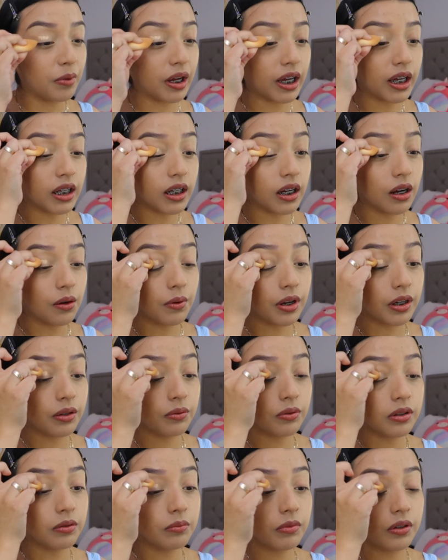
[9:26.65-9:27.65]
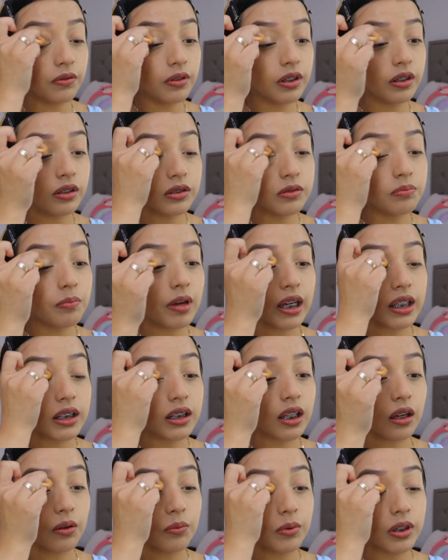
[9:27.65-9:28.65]
my get ready with me videos back
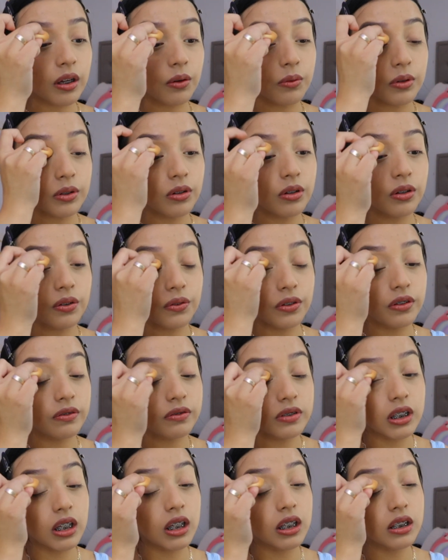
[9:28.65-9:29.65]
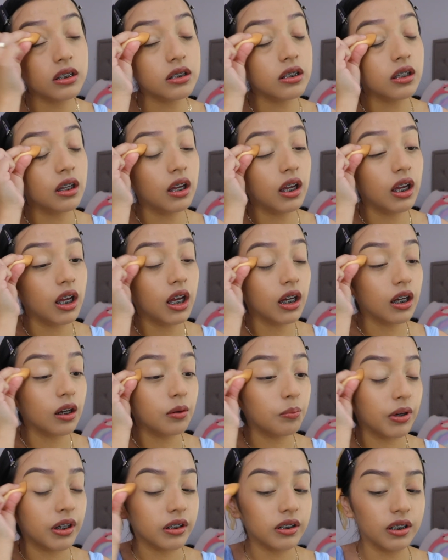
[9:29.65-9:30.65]
then when I would go to 15s
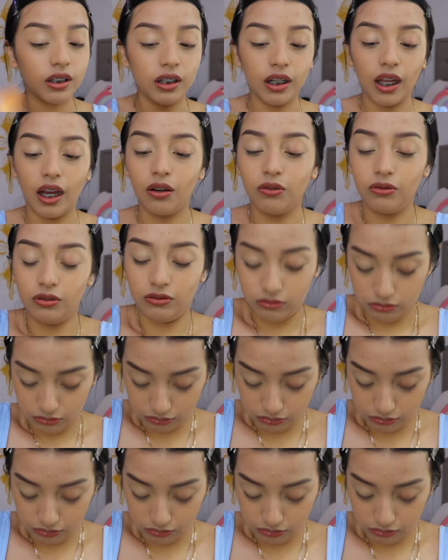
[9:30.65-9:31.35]
compared to now.